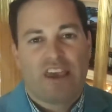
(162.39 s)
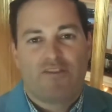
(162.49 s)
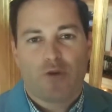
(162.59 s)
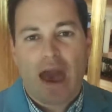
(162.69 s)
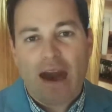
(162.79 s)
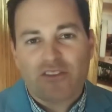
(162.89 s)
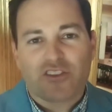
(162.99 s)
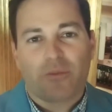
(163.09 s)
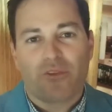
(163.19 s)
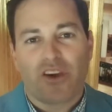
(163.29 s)
If you have
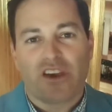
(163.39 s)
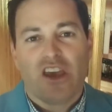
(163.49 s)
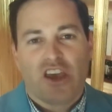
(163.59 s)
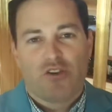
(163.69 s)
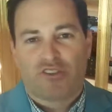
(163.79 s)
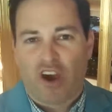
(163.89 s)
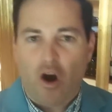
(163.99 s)
something, you say,